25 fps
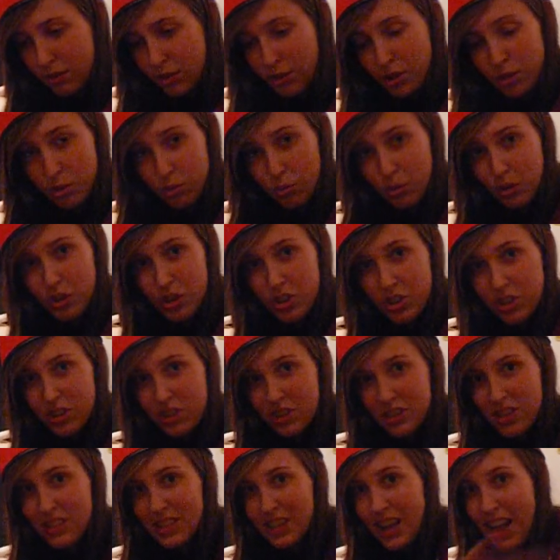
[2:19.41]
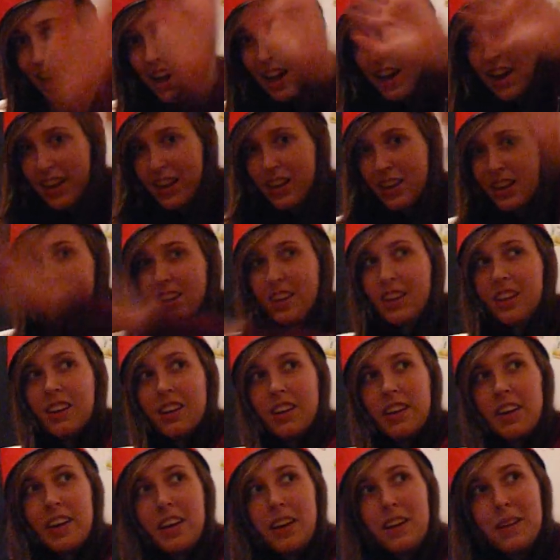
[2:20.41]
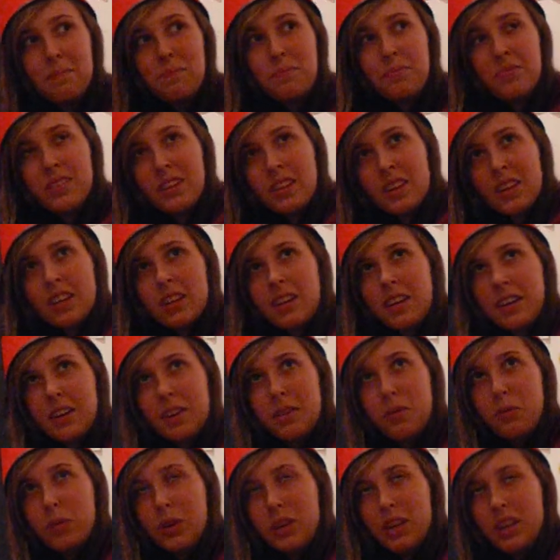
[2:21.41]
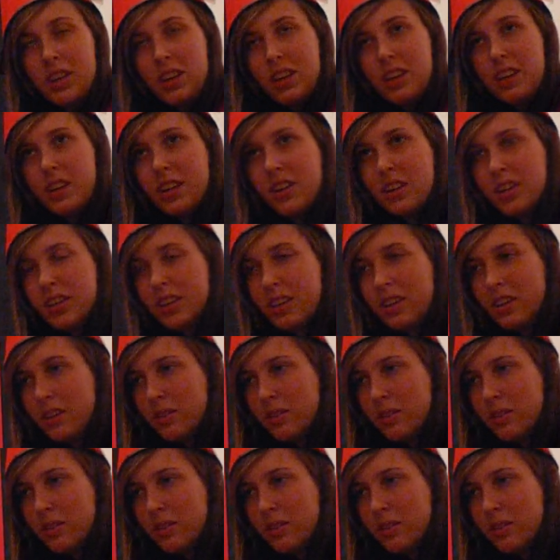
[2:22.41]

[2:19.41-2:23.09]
Fraser watches these, hi! And we